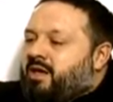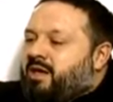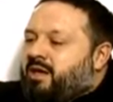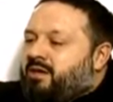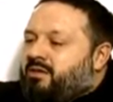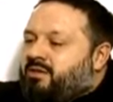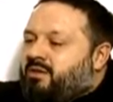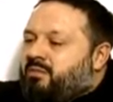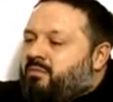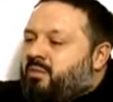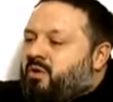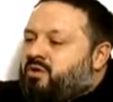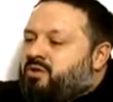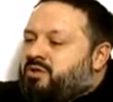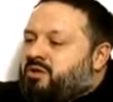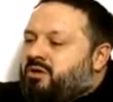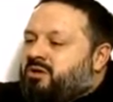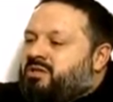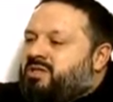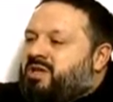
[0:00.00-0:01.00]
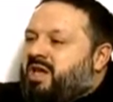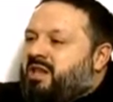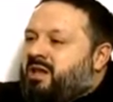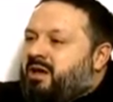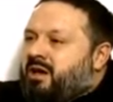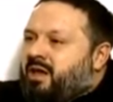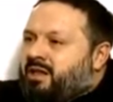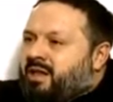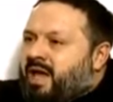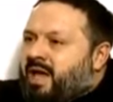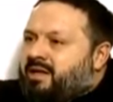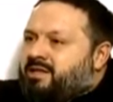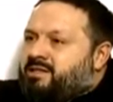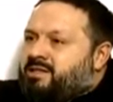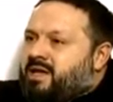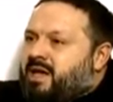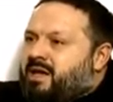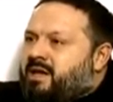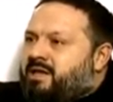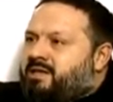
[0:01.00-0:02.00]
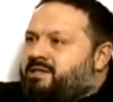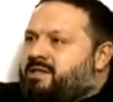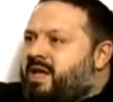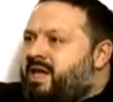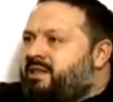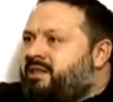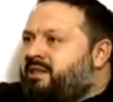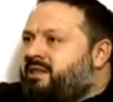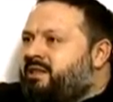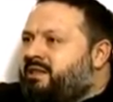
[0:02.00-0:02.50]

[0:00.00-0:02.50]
the Mosque of Al-Aqsa is a